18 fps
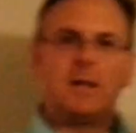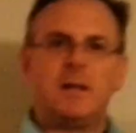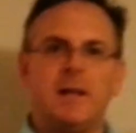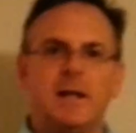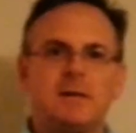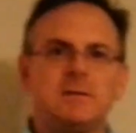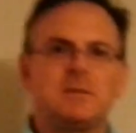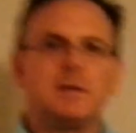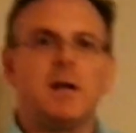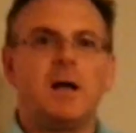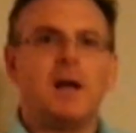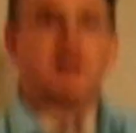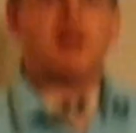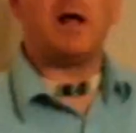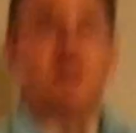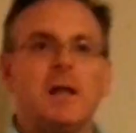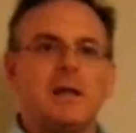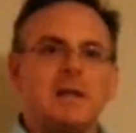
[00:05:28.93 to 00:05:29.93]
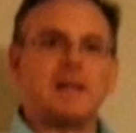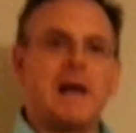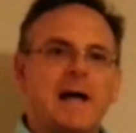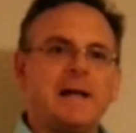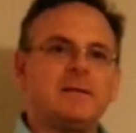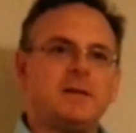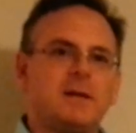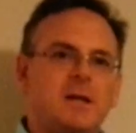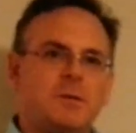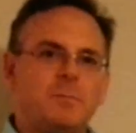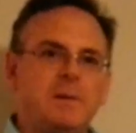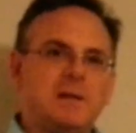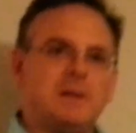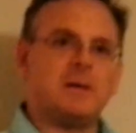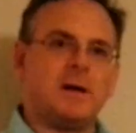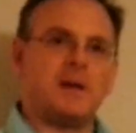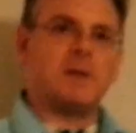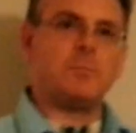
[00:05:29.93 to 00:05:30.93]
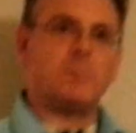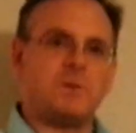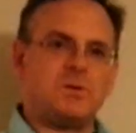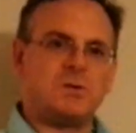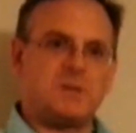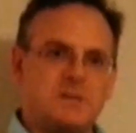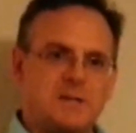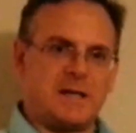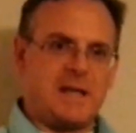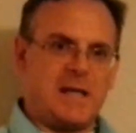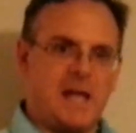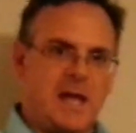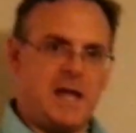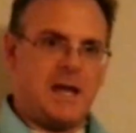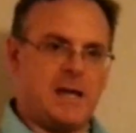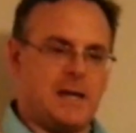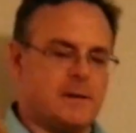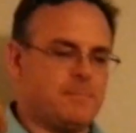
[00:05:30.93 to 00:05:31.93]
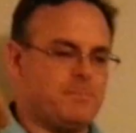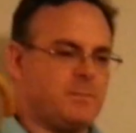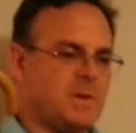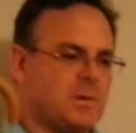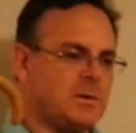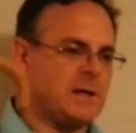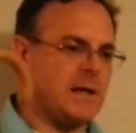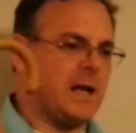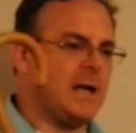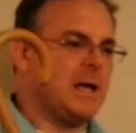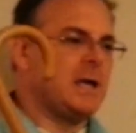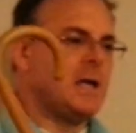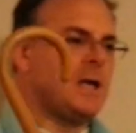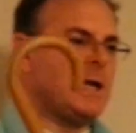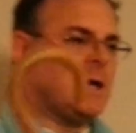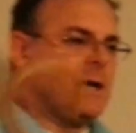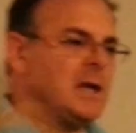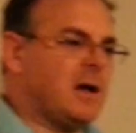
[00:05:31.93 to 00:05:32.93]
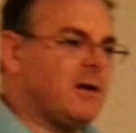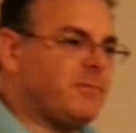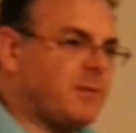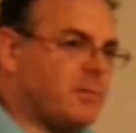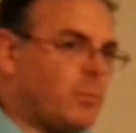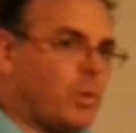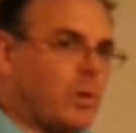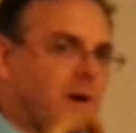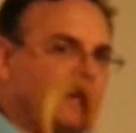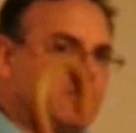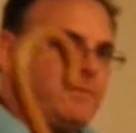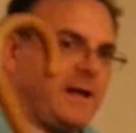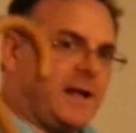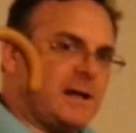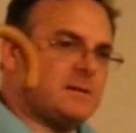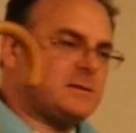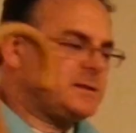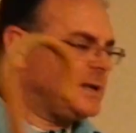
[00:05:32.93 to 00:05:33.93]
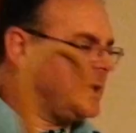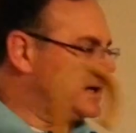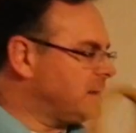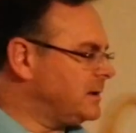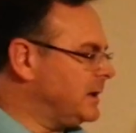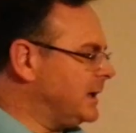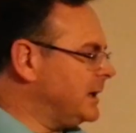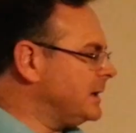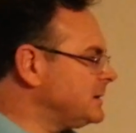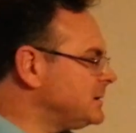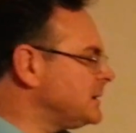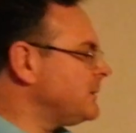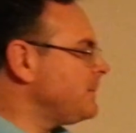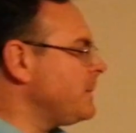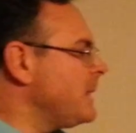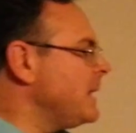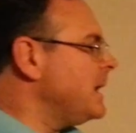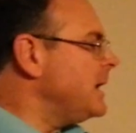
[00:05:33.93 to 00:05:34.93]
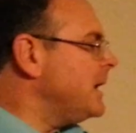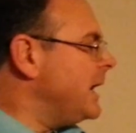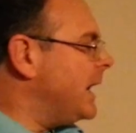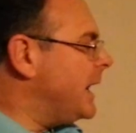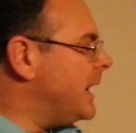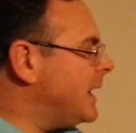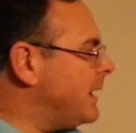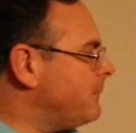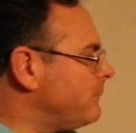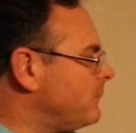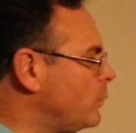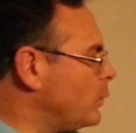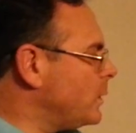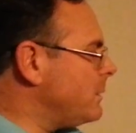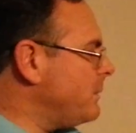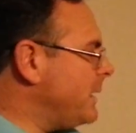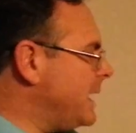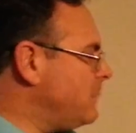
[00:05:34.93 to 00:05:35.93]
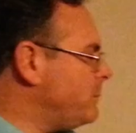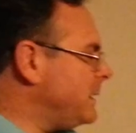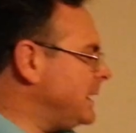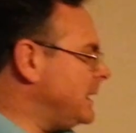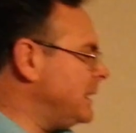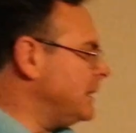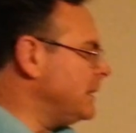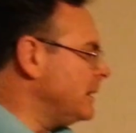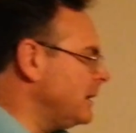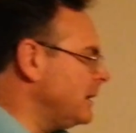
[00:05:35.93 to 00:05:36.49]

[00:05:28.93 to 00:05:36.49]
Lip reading: that's a lot that can be done with just a cane. Okay. Now for more advanced techniques, we may be